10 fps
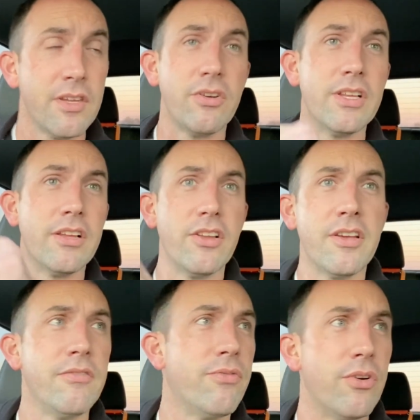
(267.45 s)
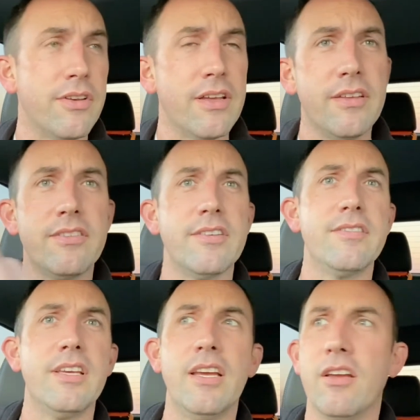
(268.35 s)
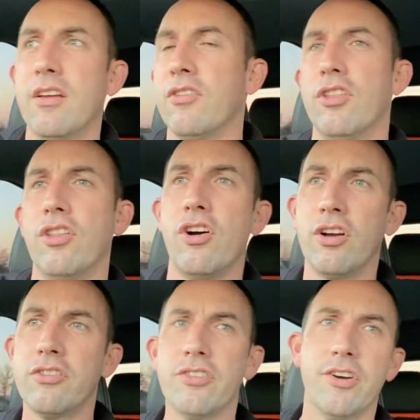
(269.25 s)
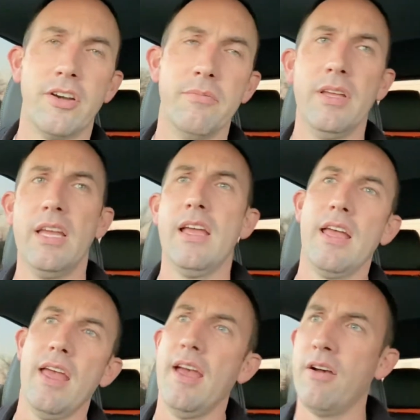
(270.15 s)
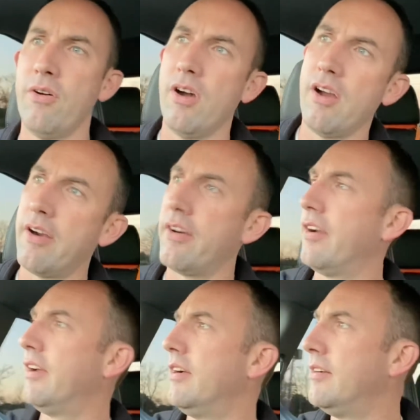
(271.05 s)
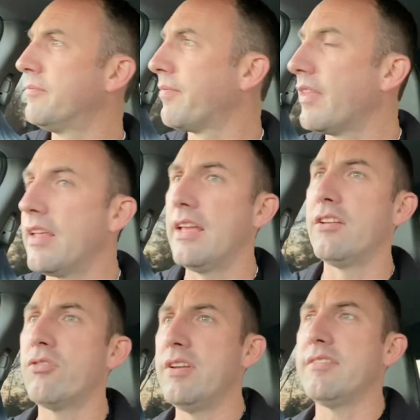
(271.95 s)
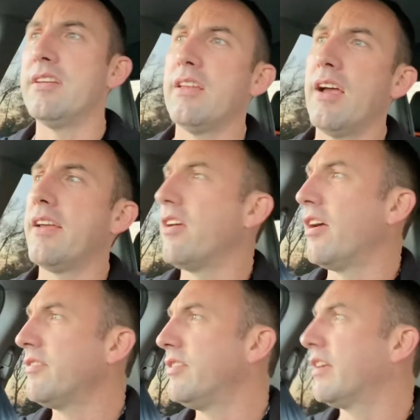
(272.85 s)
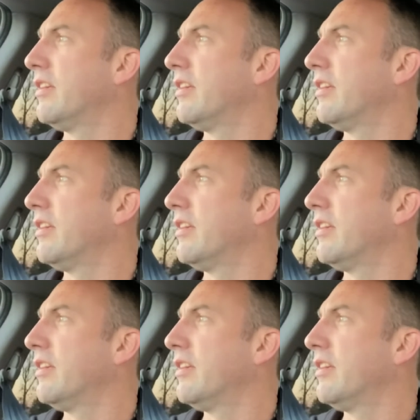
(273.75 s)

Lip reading: Really looking forward to seeing long-term how our increase in diagnostic